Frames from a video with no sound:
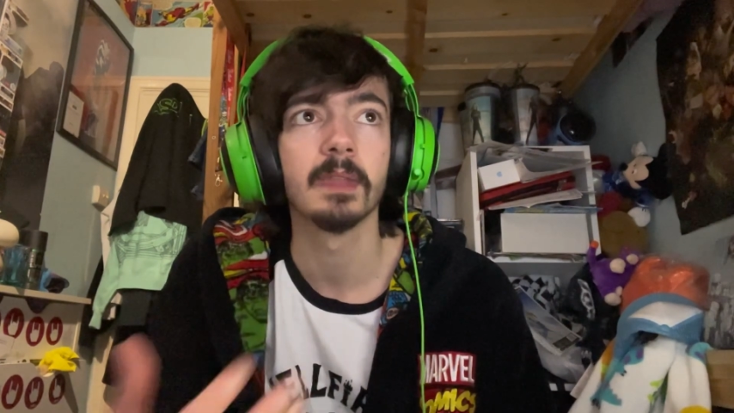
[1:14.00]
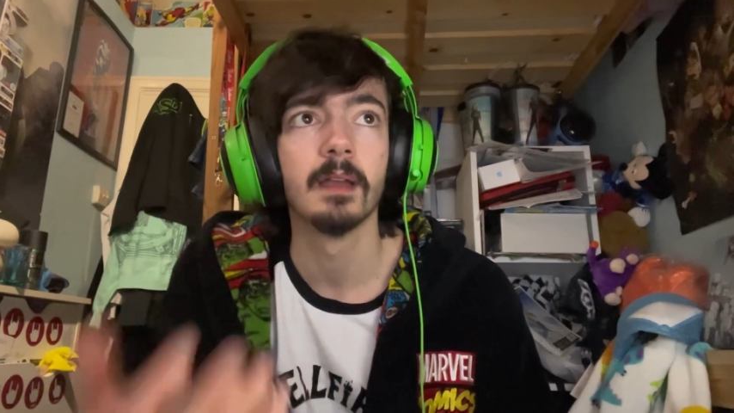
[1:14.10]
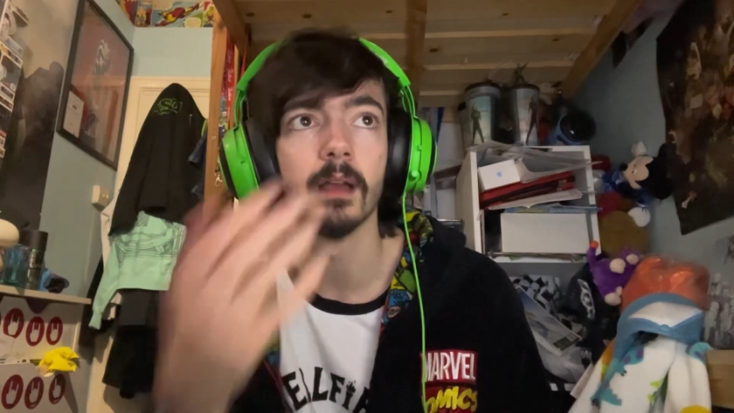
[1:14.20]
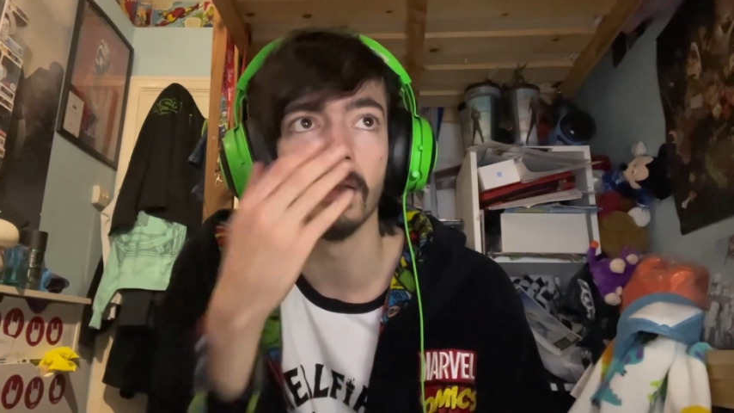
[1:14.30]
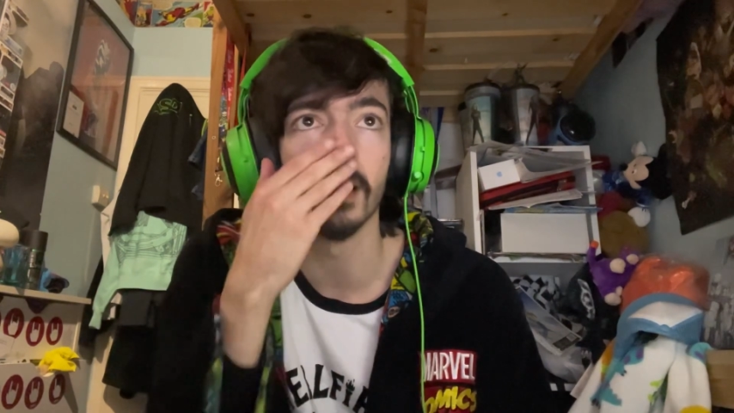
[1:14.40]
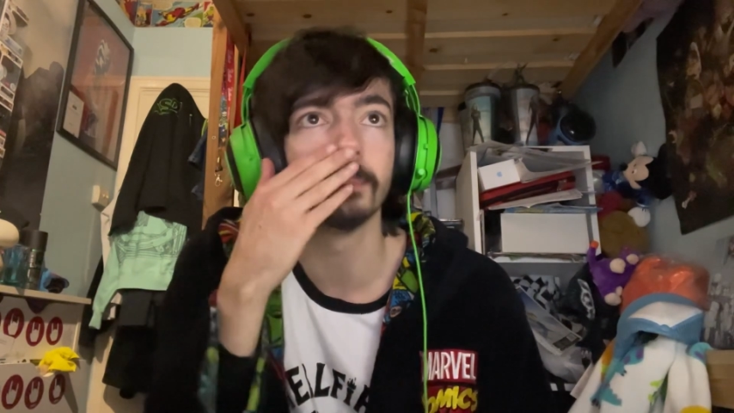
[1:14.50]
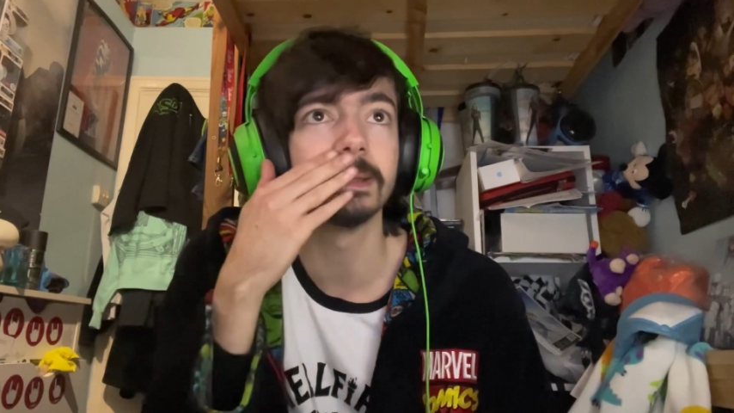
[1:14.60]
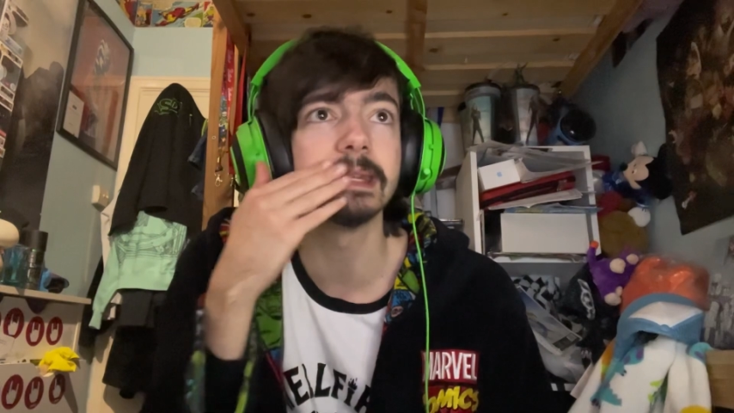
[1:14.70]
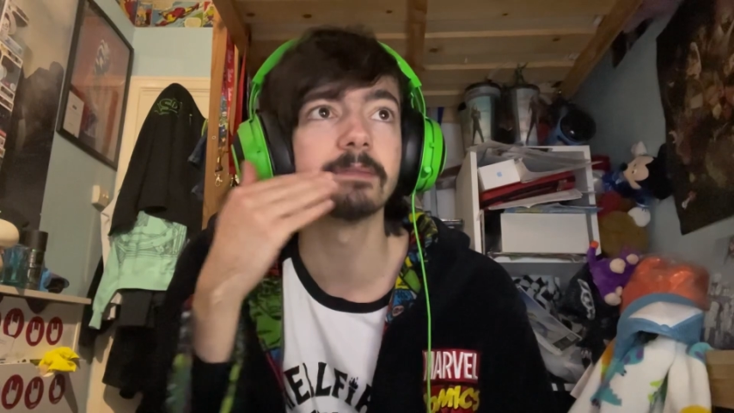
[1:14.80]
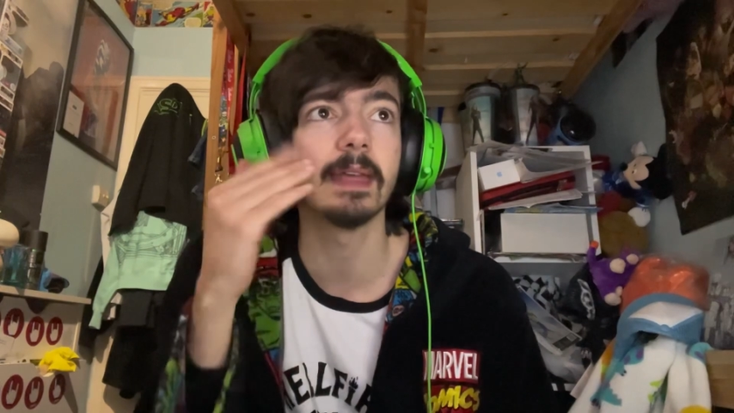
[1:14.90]
I
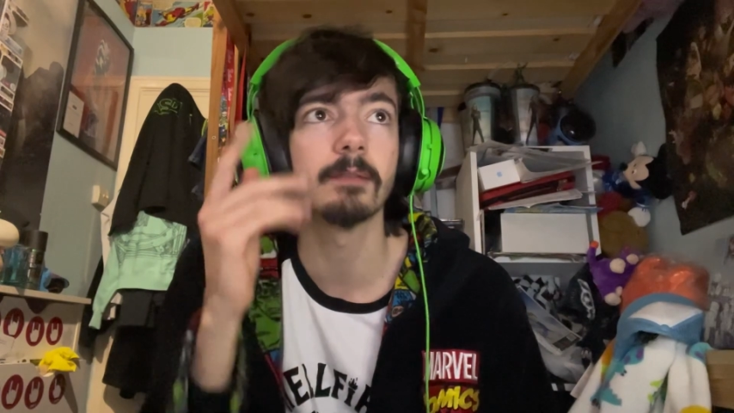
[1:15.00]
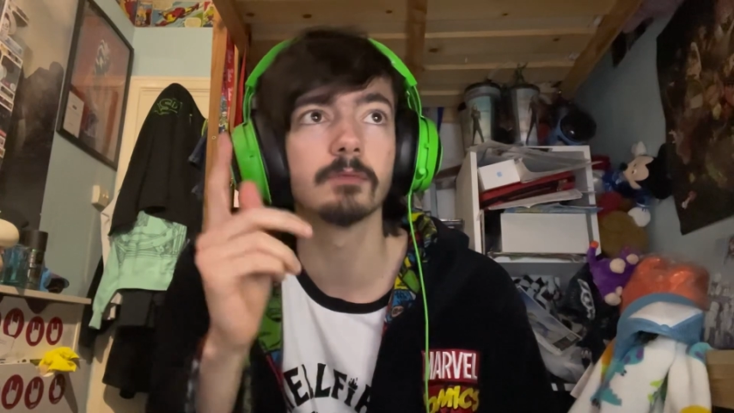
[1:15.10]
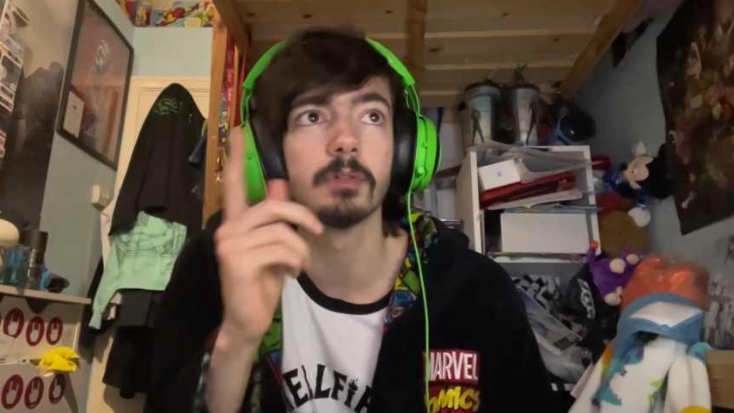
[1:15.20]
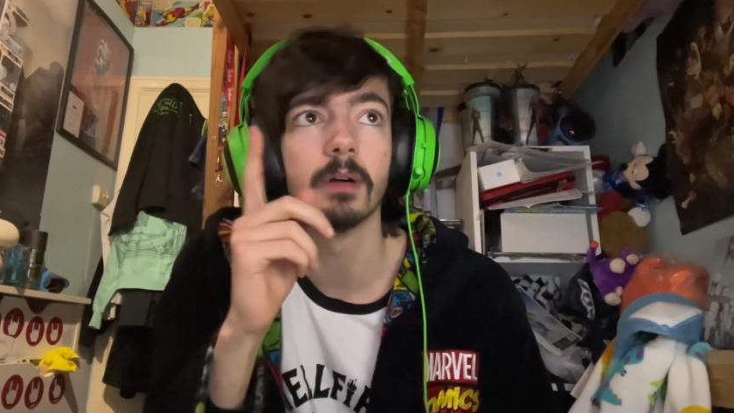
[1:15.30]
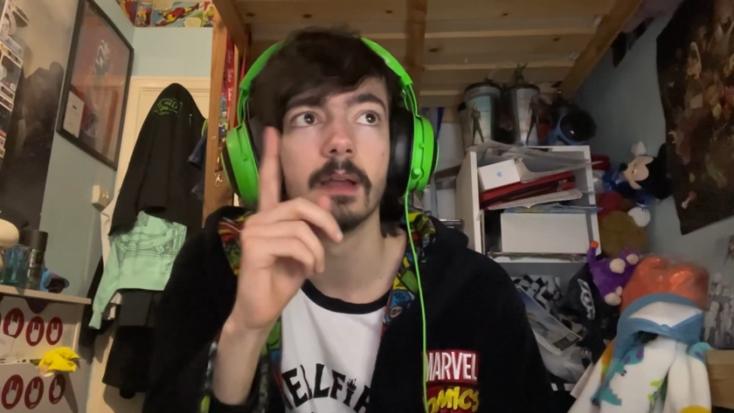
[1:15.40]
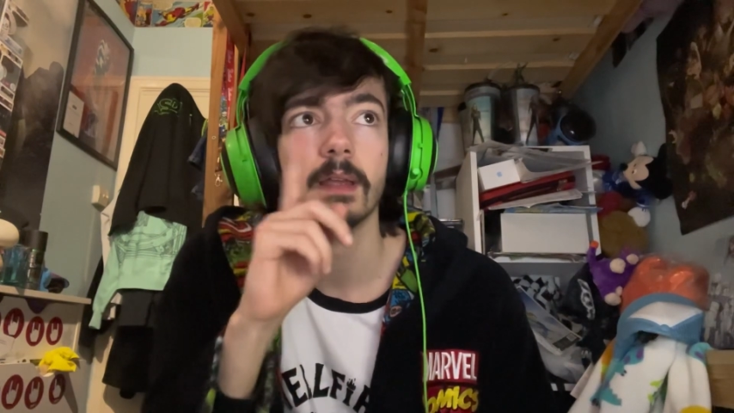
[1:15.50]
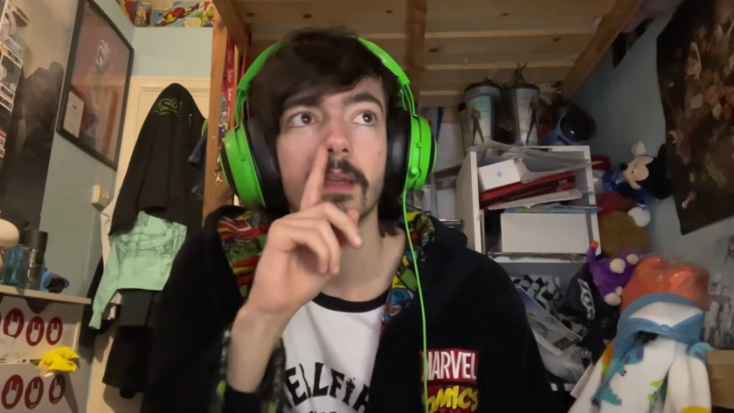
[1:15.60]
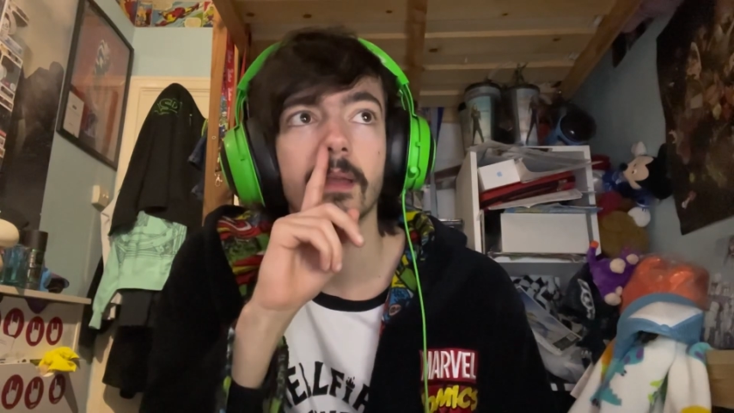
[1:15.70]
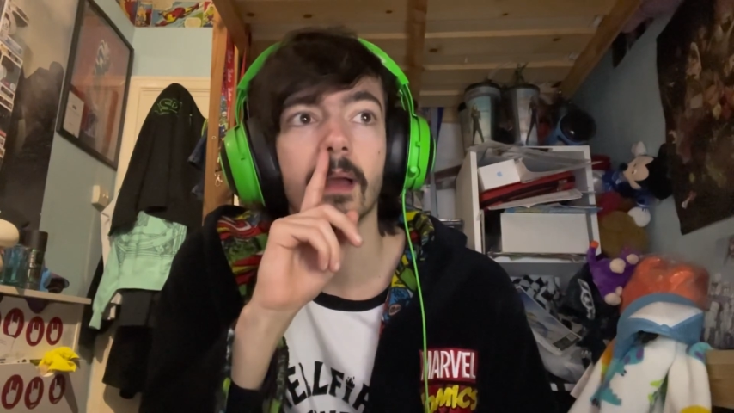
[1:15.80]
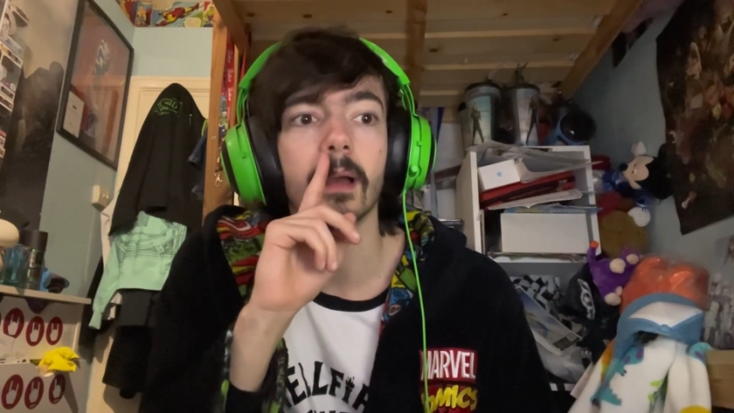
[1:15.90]
believe they have got
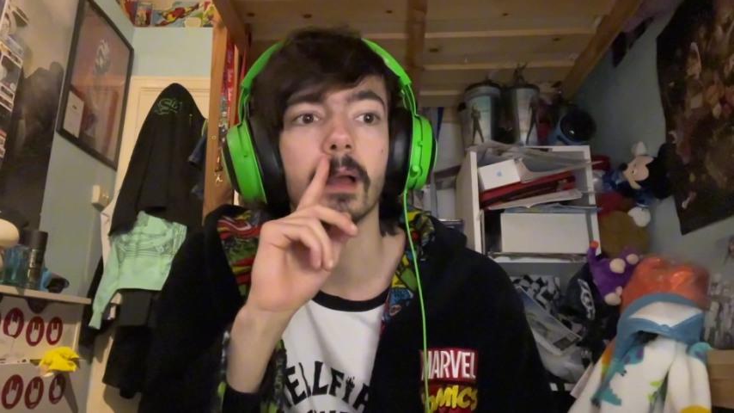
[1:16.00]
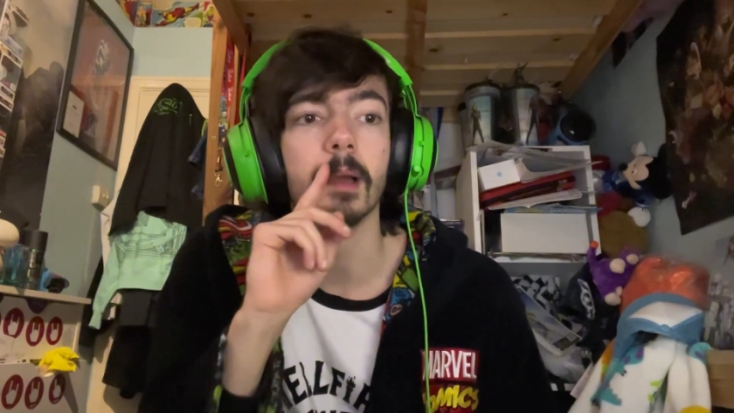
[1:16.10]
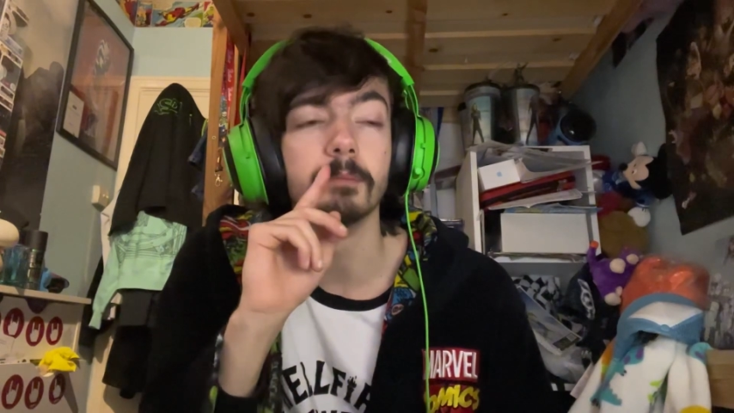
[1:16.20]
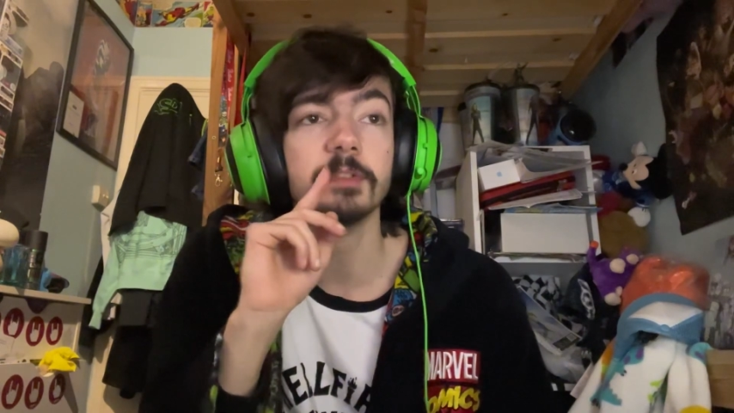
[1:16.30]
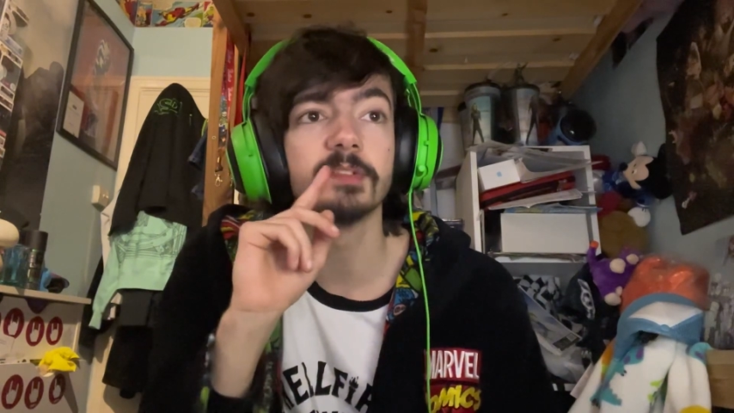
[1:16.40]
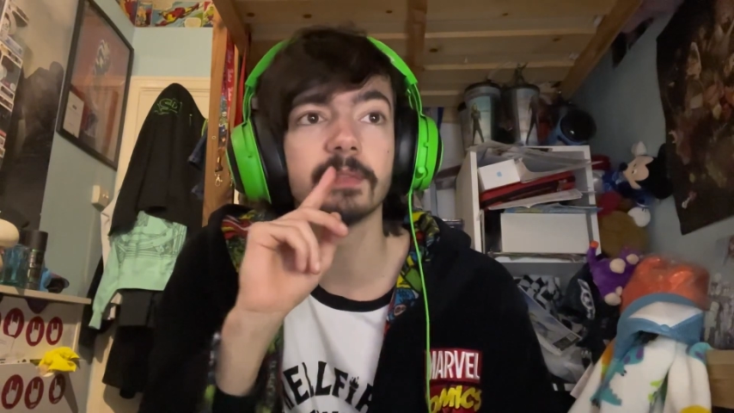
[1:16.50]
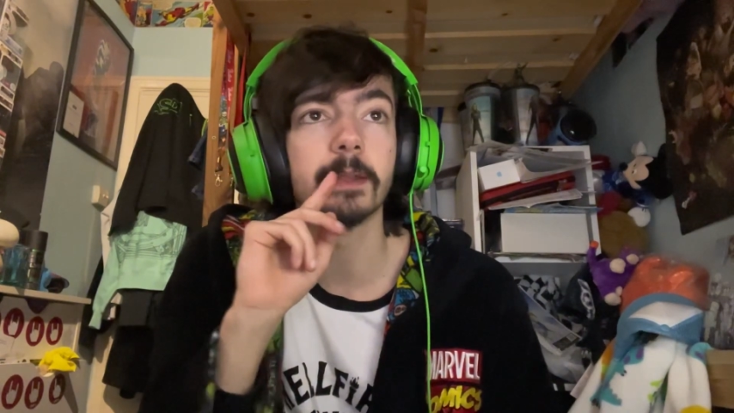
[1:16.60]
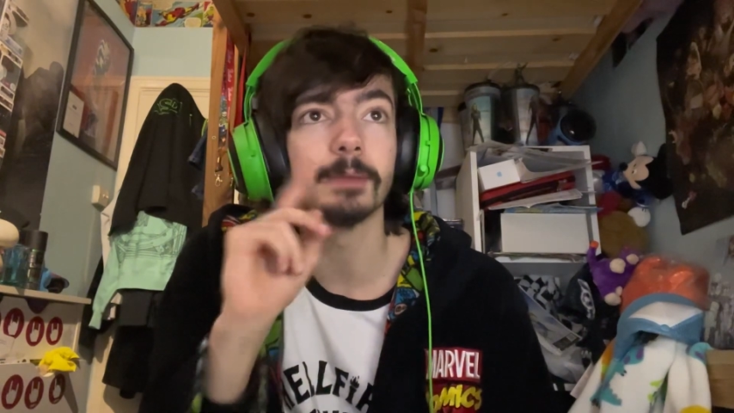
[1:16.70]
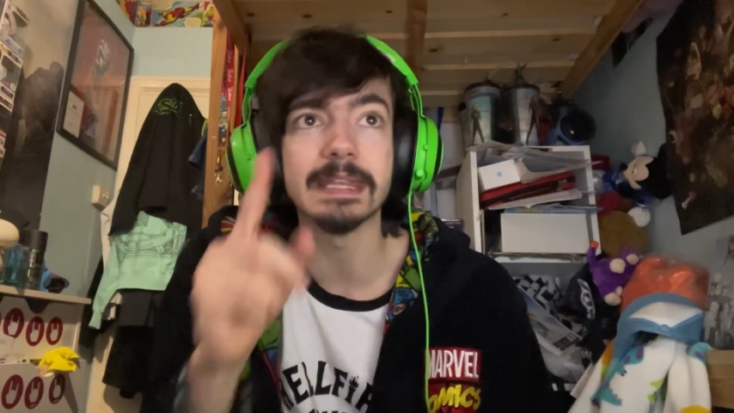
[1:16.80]
a music video